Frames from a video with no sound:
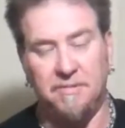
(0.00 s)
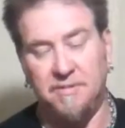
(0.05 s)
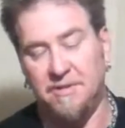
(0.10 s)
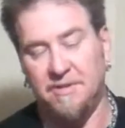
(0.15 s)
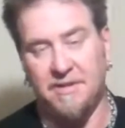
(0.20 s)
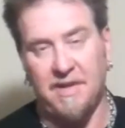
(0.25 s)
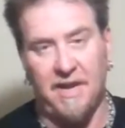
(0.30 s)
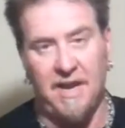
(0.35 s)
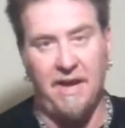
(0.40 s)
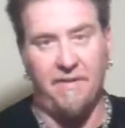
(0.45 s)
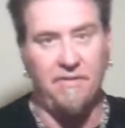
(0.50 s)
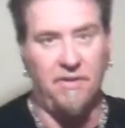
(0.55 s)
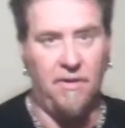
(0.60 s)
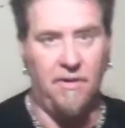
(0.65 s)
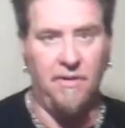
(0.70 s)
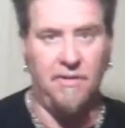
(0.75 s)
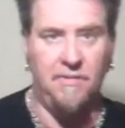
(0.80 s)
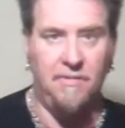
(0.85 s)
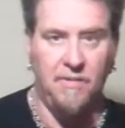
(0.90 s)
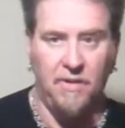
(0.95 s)
I'm just saying I haven't
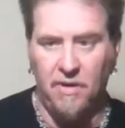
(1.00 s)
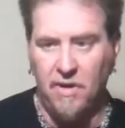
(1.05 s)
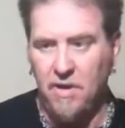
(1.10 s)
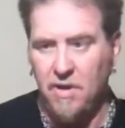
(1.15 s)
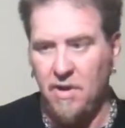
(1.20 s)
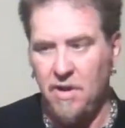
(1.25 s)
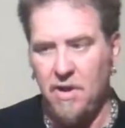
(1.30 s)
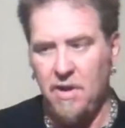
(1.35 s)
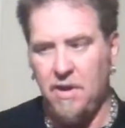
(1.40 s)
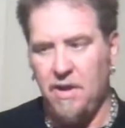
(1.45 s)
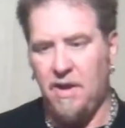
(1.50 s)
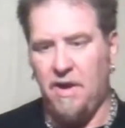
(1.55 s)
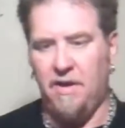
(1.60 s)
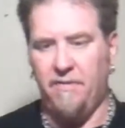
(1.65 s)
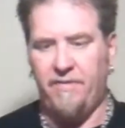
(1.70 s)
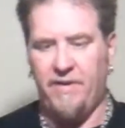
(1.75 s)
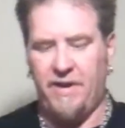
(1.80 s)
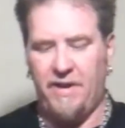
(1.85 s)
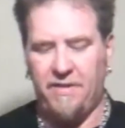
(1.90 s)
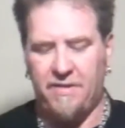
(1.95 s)
heard
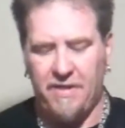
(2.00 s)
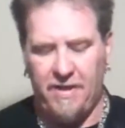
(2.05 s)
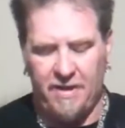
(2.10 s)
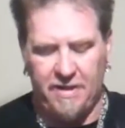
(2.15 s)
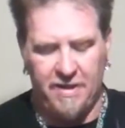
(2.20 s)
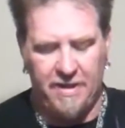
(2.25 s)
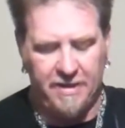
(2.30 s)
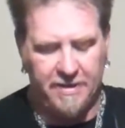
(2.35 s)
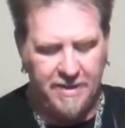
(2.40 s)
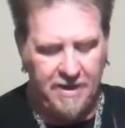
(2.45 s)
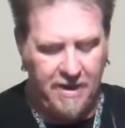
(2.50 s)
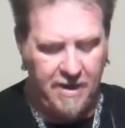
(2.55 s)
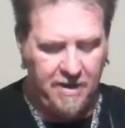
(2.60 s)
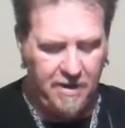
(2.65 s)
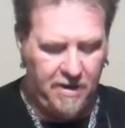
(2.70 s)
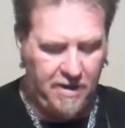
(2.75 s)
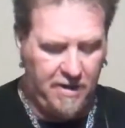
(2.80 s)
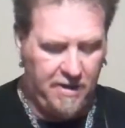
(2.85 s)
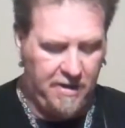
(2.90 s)
of anything like that.